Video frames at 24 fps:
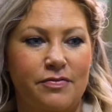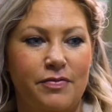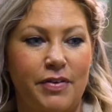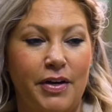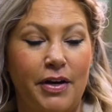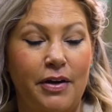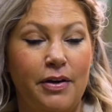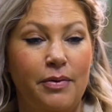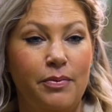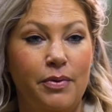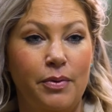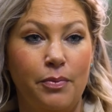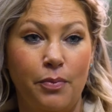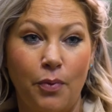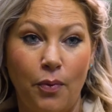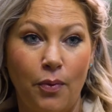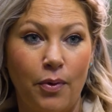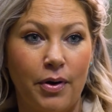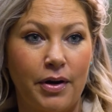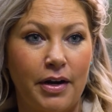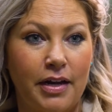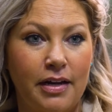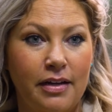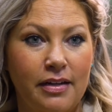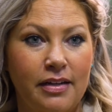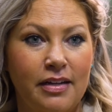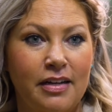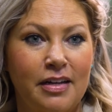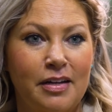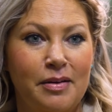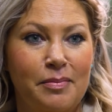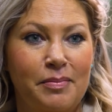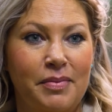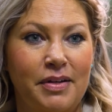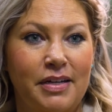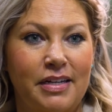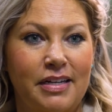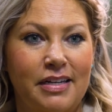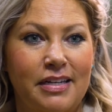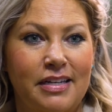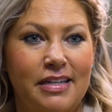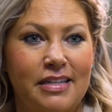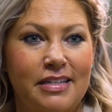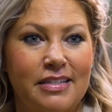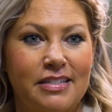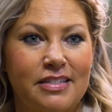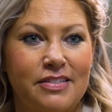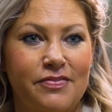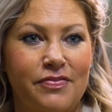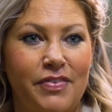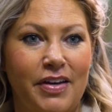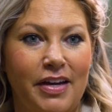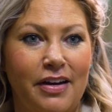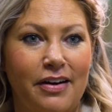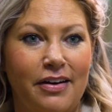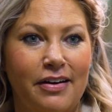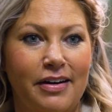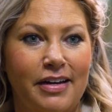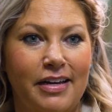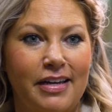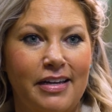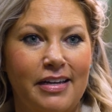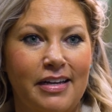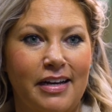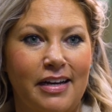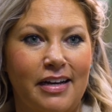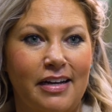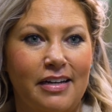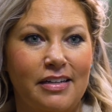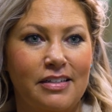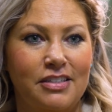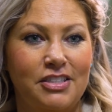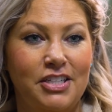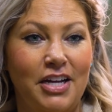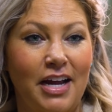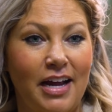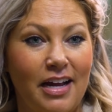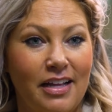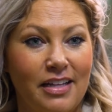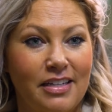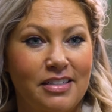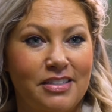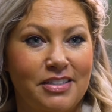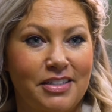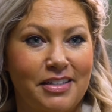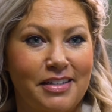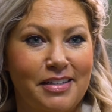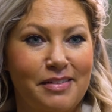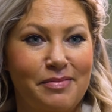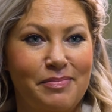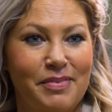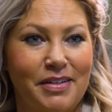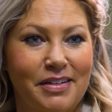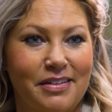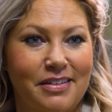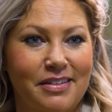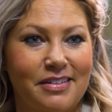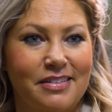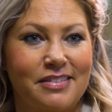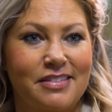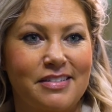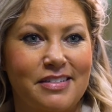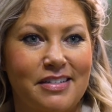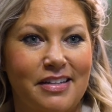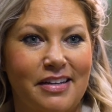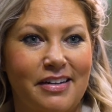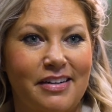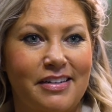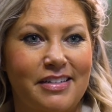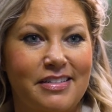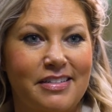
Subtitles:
very rewarding, but it is very challenging because there